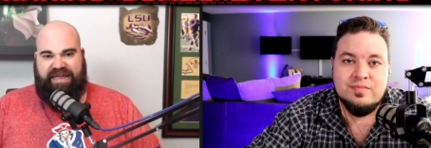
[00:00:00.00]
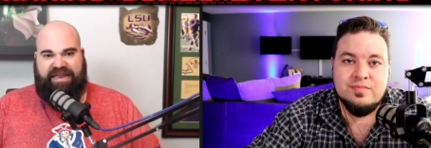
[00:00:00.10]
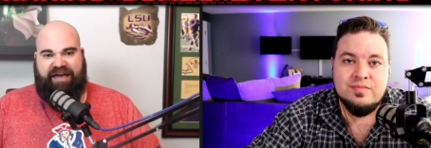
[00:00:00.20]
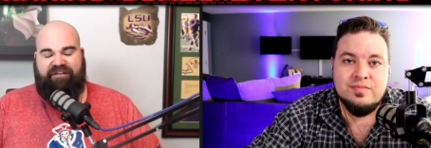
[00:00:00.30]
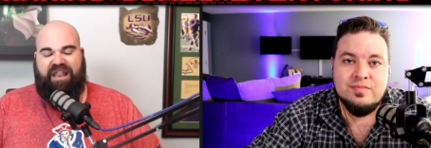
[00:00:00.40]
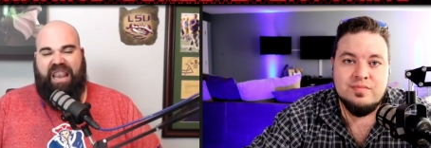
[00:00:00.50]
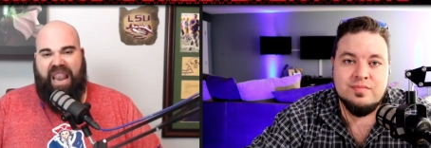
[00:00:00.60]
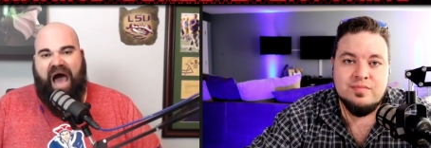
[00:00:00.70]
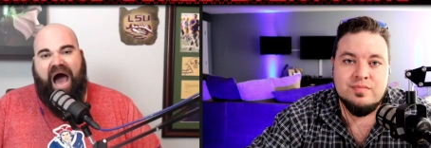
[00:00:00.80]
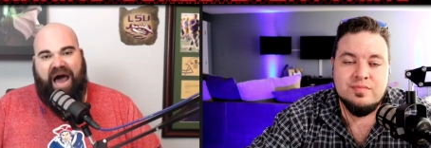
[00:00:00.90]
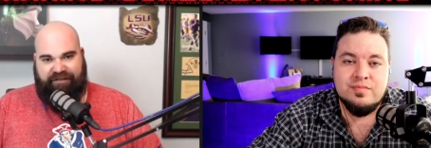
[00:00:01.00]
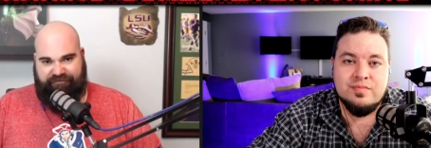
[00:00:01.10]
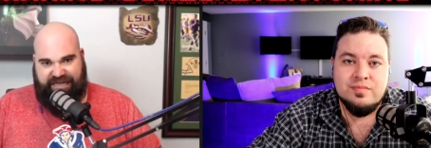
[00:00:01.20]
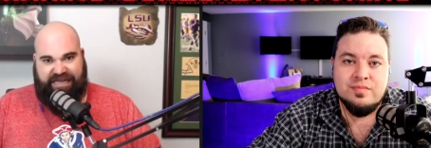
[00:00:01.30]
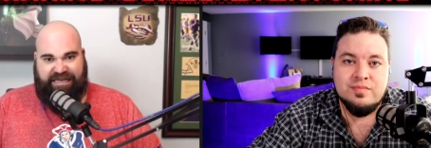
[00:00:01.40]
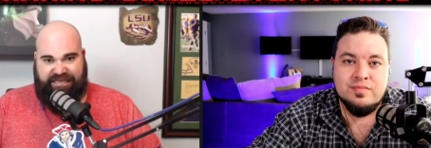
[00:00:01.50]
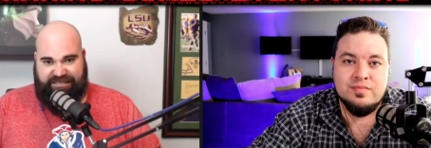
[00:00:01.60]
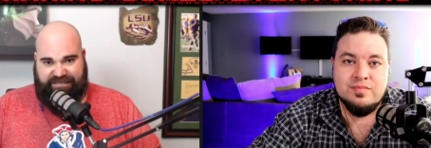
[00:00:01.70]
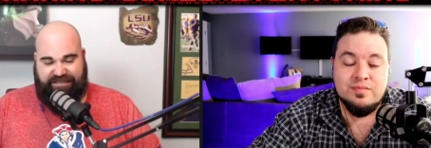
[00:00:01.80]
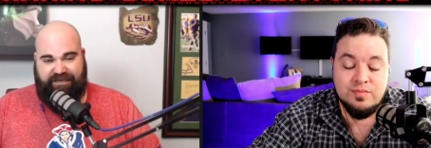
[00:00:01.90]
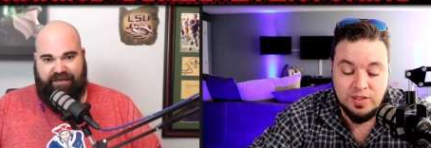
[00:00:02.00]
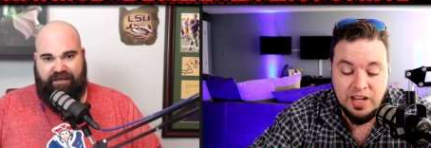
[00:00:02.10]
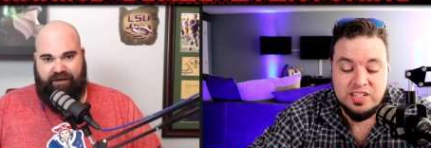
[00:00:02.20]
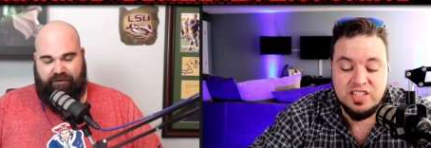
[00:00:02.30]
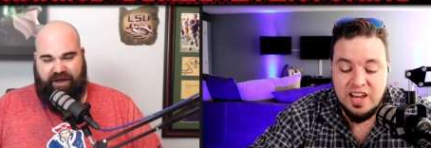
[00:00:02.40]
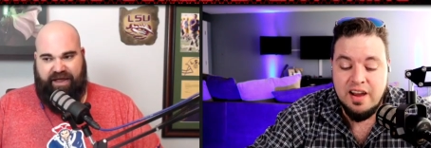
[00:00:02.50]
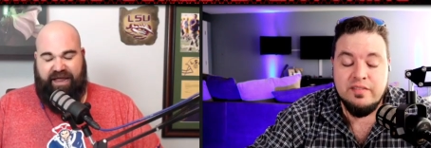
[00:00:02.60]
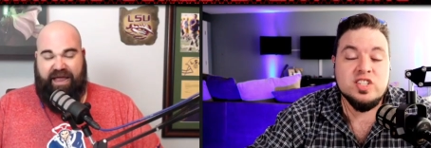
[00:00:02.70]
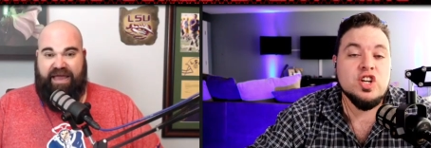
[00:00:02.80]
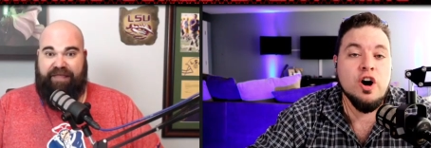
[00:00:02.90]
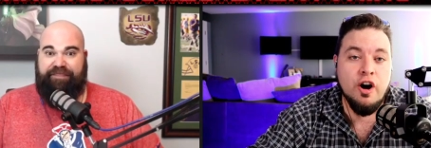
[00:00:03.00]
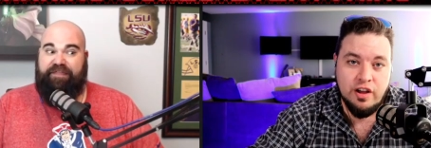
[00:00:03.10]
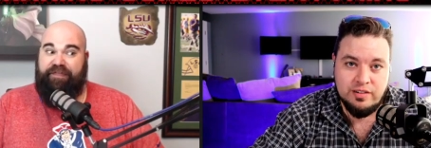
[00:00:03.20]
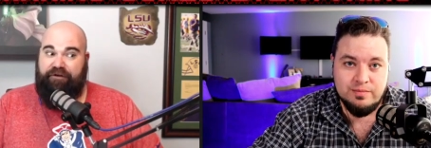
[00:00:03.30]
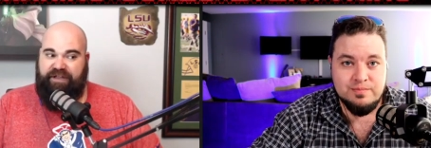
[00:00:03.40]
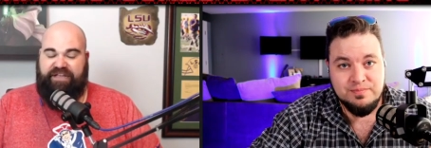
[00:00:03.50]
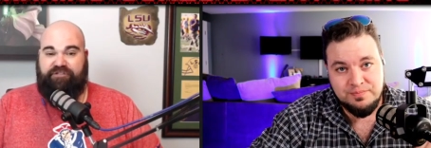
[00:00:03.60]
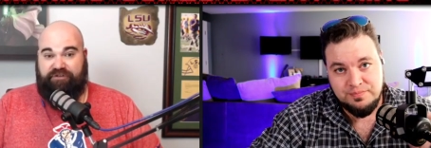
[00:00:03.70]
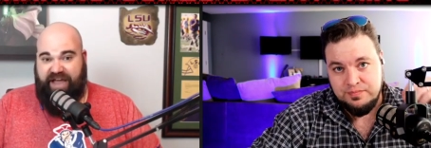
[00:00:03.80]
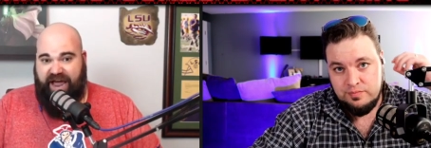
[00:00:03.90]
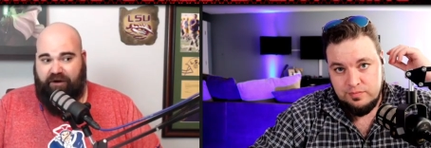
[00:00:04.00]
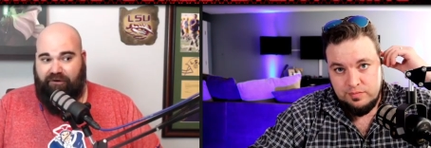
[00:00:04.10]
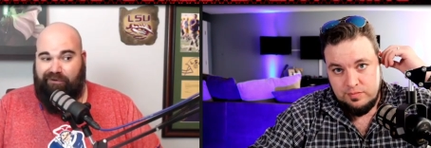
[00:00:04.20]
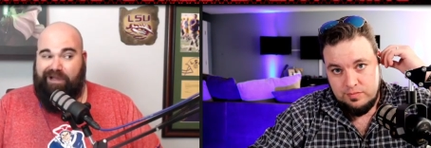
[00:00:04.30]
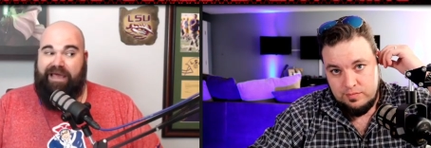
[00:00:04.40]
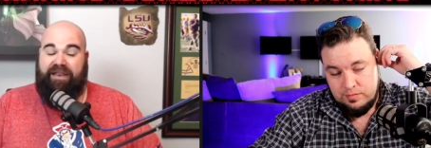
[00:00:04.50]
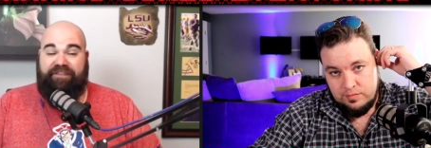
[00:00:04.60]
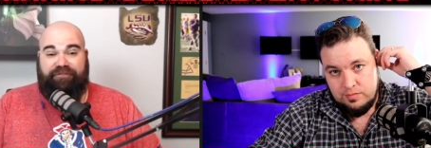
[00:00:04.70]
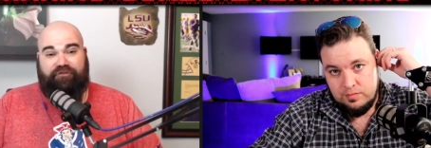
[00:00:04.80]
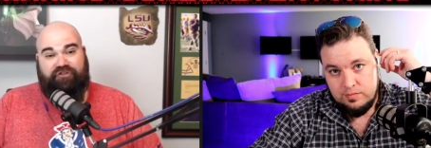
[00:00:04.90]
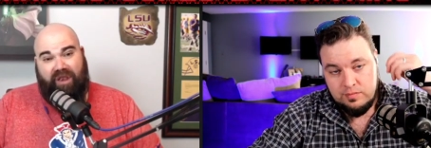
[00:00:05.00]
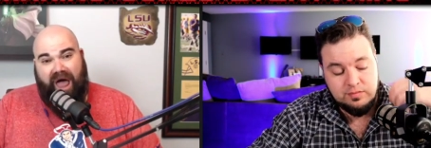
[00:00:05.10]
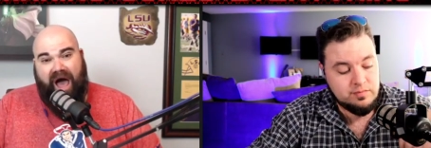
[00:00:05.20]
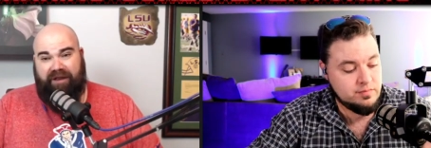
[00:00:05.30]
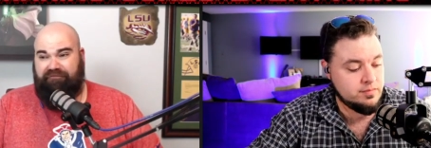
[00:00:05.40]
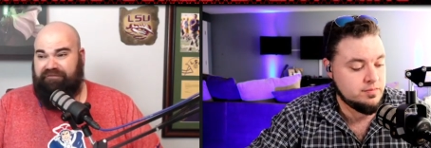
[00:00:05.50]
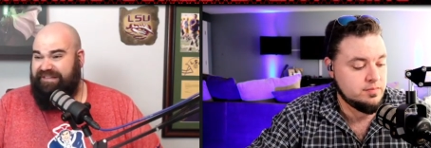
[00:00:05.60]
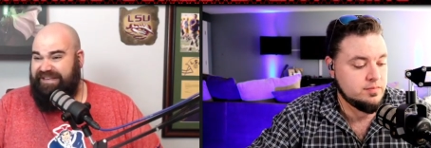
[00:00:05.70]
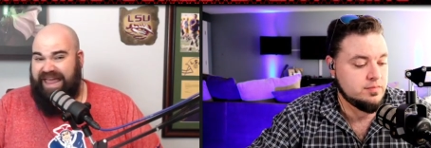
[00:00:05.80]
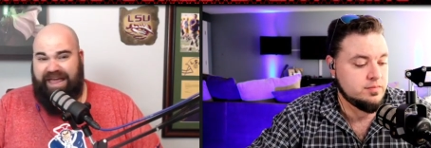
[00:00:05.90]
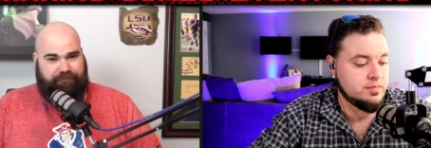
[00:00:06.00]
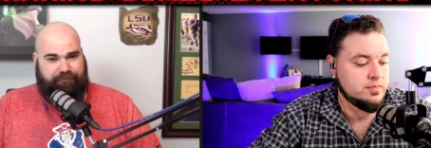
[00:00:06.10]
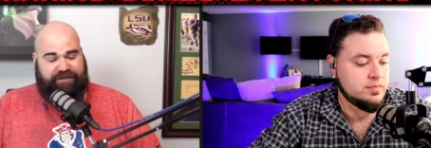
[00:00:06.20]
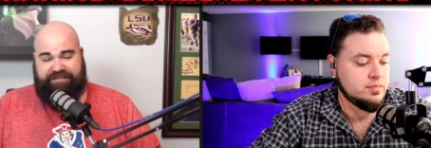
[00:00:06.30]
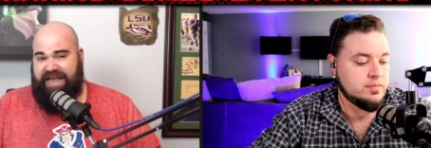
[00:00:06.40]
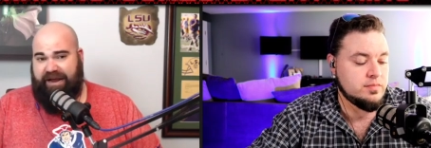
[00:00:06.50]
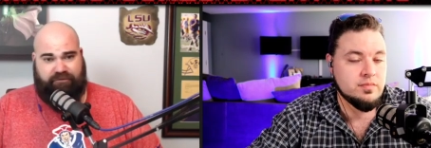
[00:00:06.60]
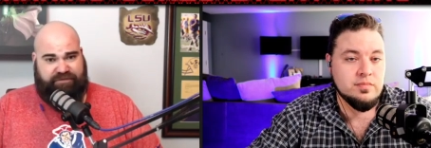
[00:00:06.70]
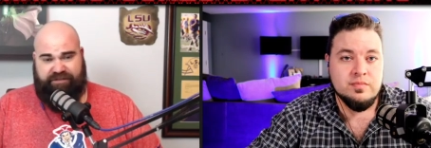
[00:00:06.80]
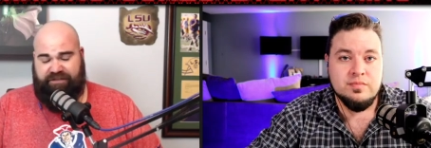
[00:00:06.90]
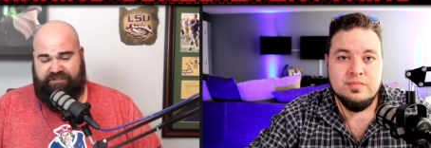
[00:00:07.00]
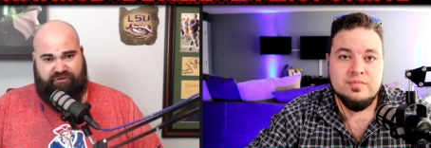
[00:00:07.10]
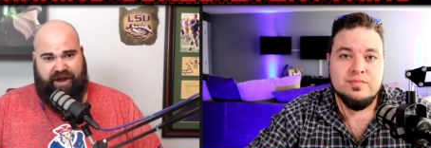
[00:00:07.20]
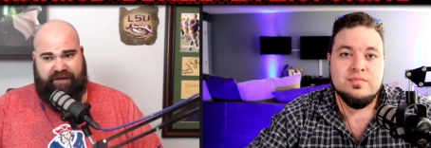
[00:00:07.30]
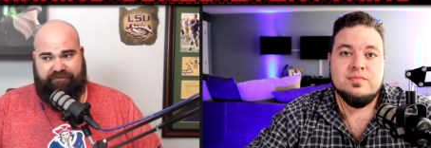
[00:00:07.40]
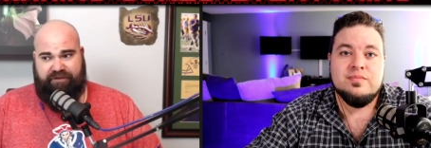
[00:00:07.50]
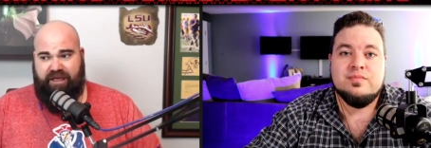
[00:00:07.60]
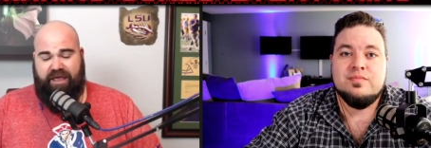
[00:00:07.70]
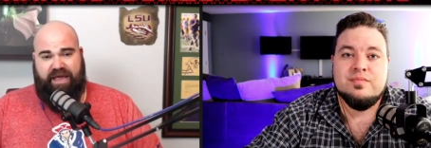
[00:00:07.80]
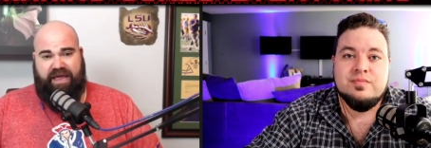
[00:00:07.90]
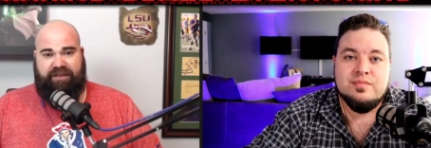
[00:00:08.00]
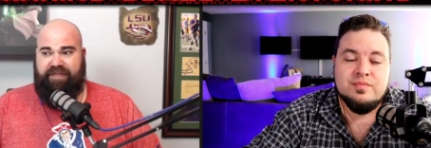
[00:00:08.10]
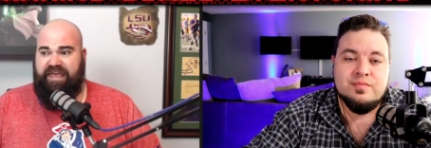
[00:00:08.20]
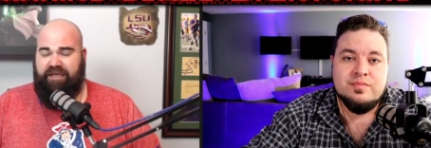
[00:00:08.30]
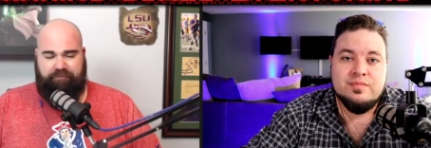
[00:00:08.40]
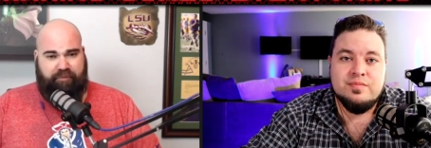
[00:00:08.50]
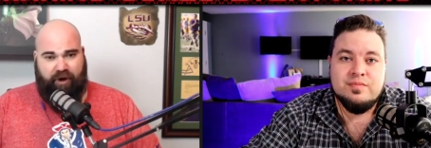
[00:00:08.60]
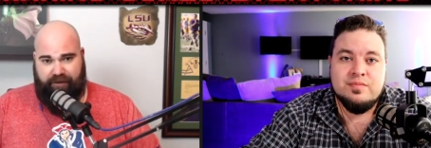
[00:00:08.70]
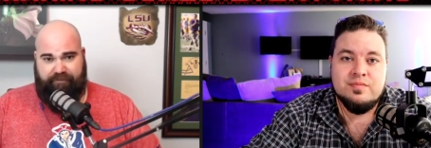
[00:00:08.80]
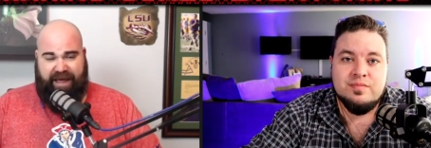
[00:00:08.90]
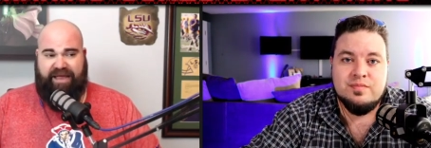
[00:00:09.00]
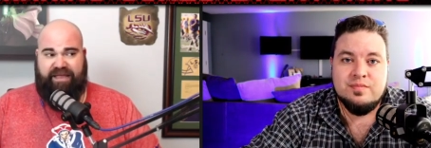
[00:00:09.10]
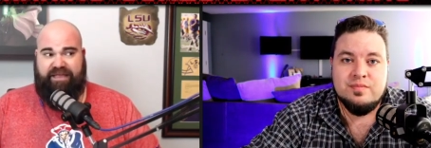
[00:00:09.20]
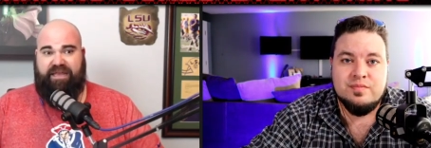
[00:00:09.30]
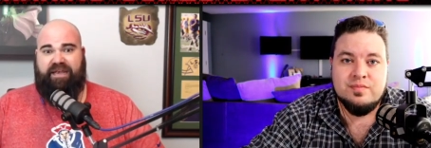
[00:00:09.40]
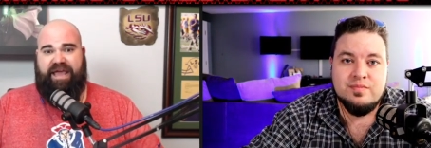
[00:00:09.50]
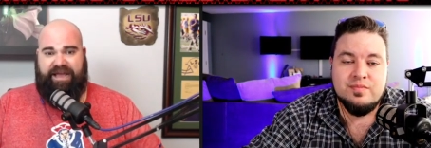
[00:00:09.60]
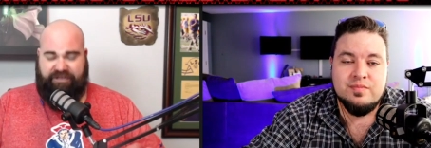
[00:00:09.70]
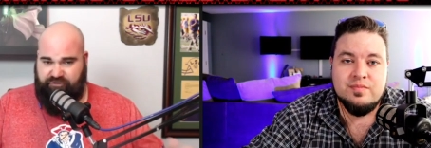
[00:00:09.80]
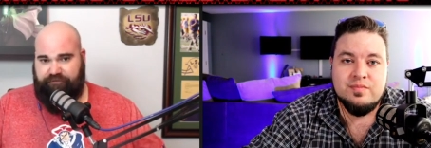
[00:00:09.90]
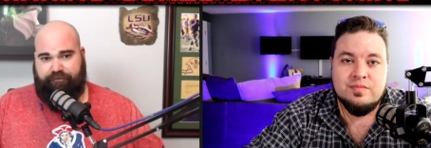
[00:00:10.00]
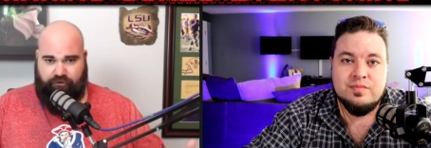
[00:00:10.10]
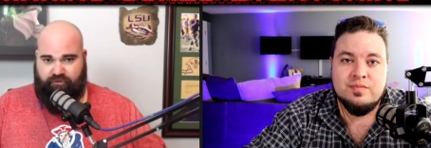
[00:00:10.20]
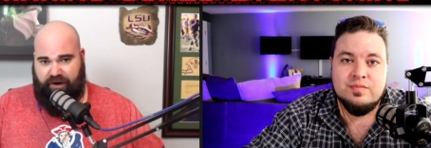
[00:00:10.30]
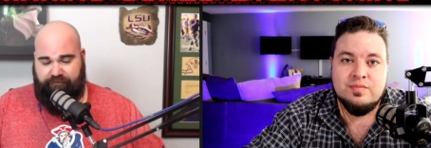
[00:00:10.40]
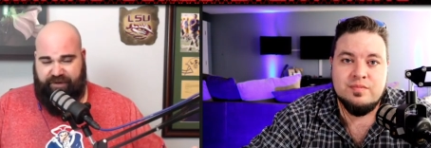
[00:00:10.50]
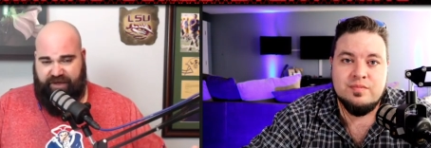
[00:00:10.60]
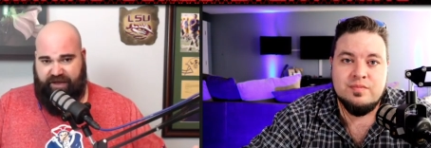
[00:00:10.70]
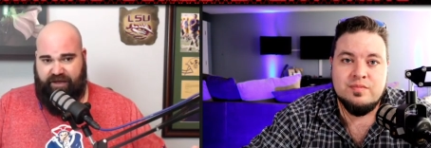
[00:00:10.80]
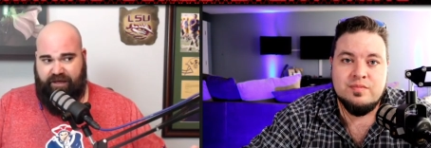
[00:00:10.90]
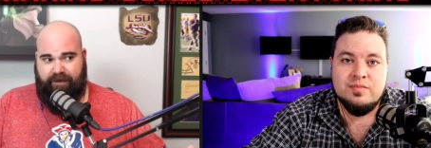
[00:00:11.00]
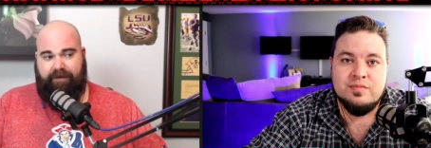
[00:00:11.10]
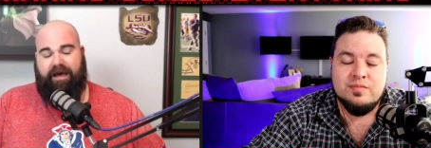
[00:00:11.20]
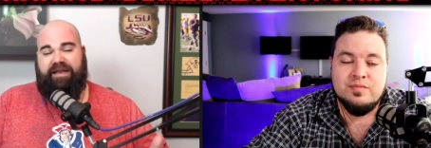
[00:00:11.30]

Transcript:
Speaker 1: have a lot of needs. Yes, they okay? And I think their needs are tackle. I think there's a lot of damn good tackles in this draft. And if they could punt back and get an extra first round pick, I